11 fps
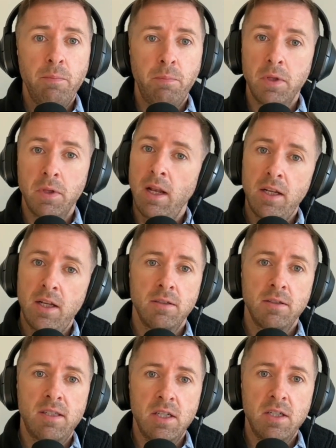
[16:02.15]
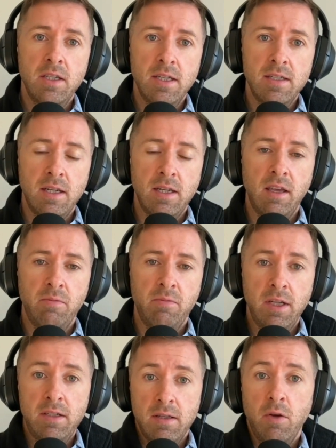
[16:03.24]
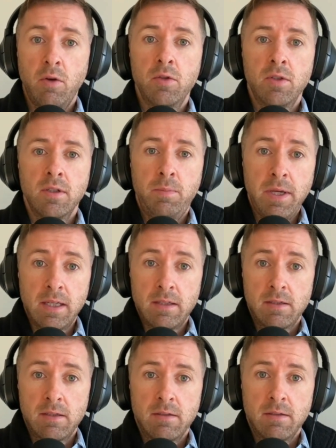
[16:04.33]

but the logical decision is to give money to the 100 pigs.